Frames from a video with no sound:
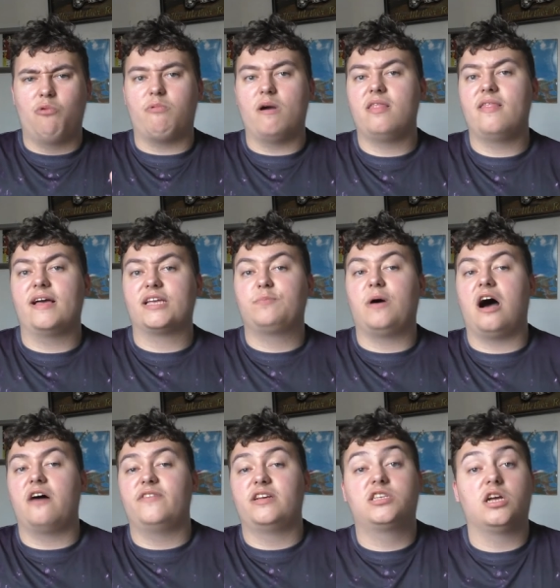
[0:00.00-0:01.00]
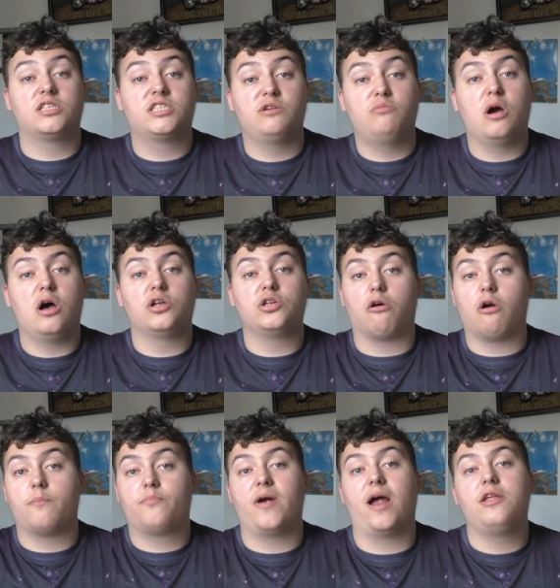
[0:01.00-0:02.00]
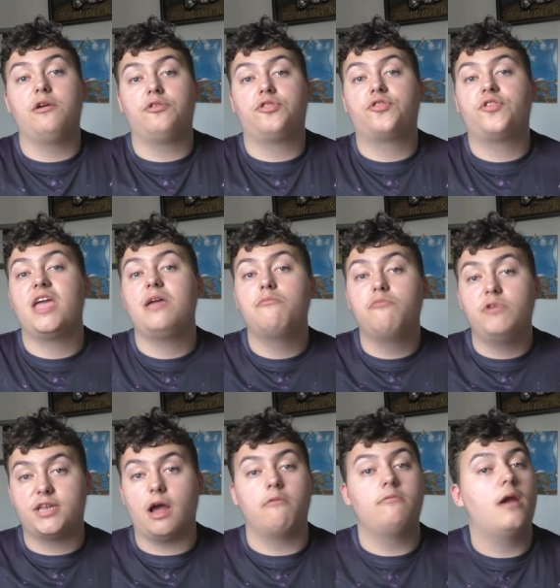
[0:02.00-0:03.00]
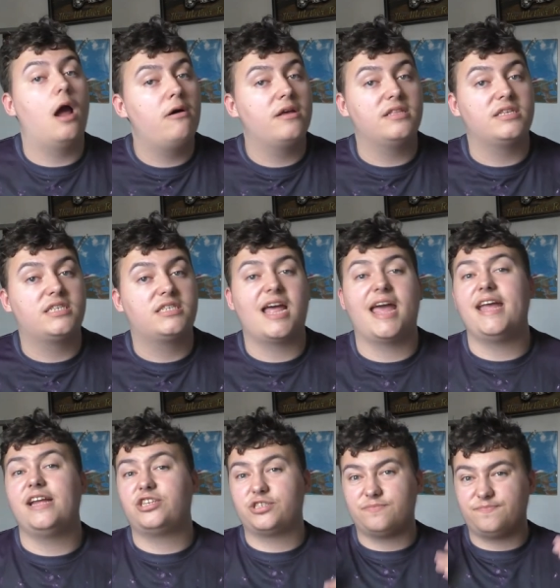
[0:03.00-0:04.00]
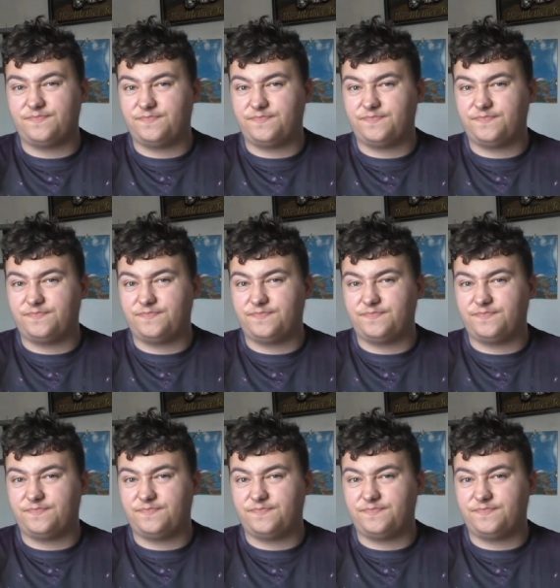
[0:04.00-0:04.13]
whether that's part of Exotic World or a brand new theme, we don't know at this stage.